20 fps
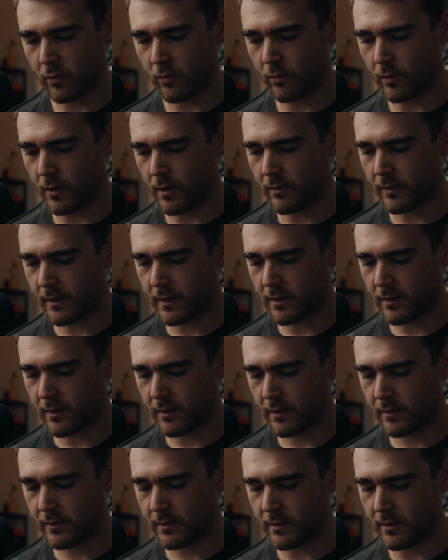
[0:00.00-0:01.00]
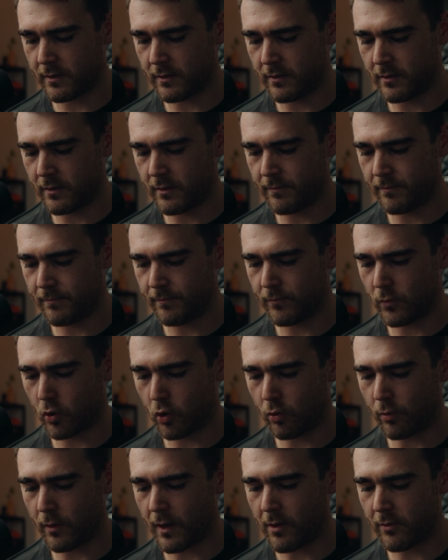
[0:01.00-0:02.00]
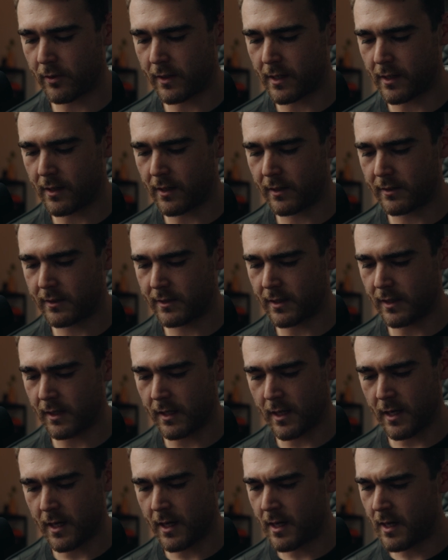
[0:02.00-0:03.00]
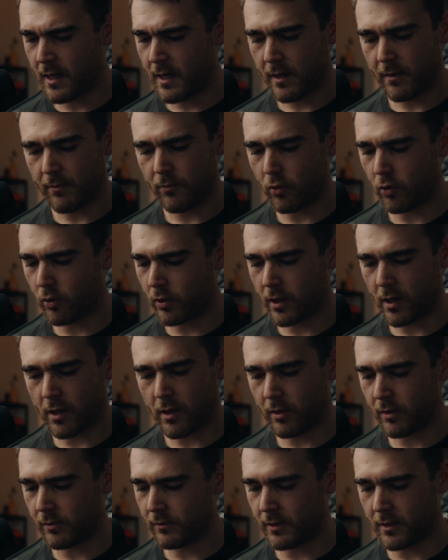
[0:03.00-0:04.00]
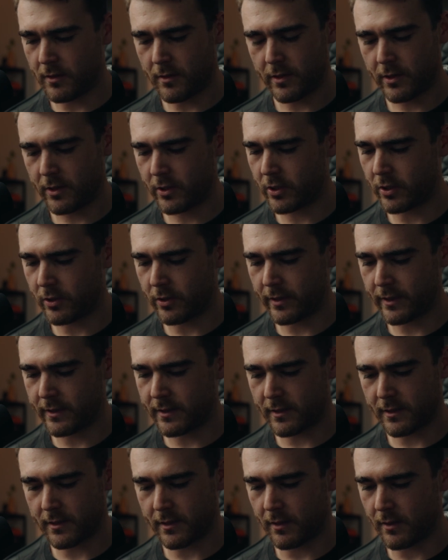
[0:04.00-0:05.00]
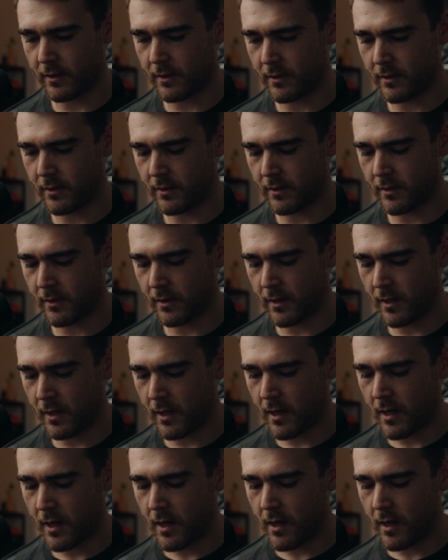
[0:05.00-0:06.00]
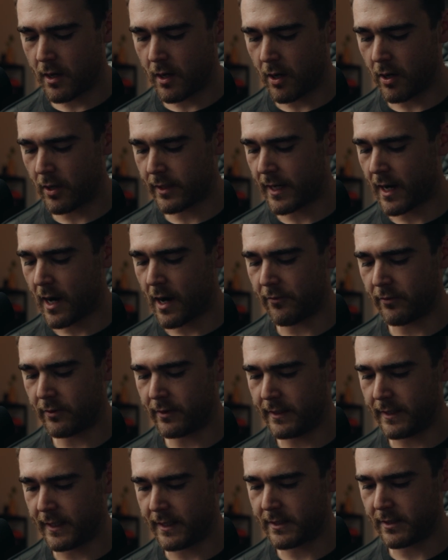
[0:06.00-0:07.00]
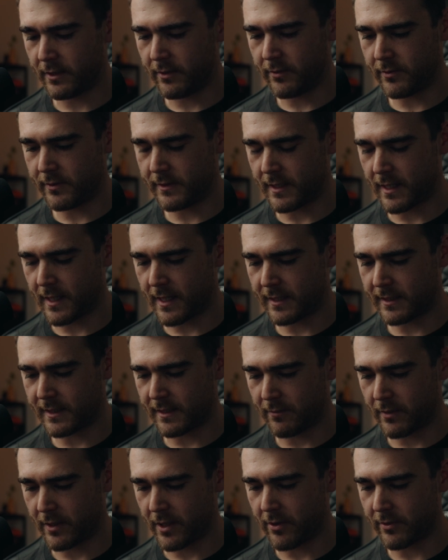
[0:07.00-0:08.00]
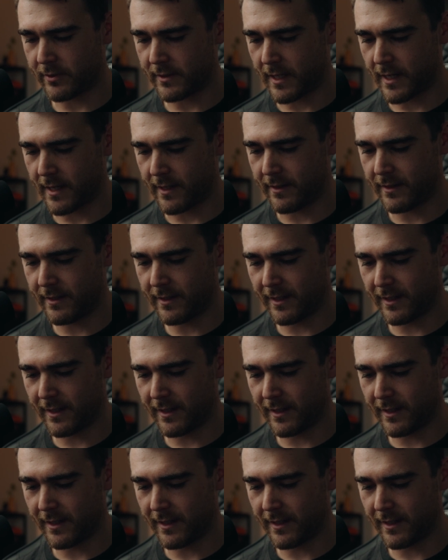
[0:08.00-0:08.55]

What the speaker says: Wild cards. More wild cards. More gold. Jesus. Okay, I really need to use some of those, hey.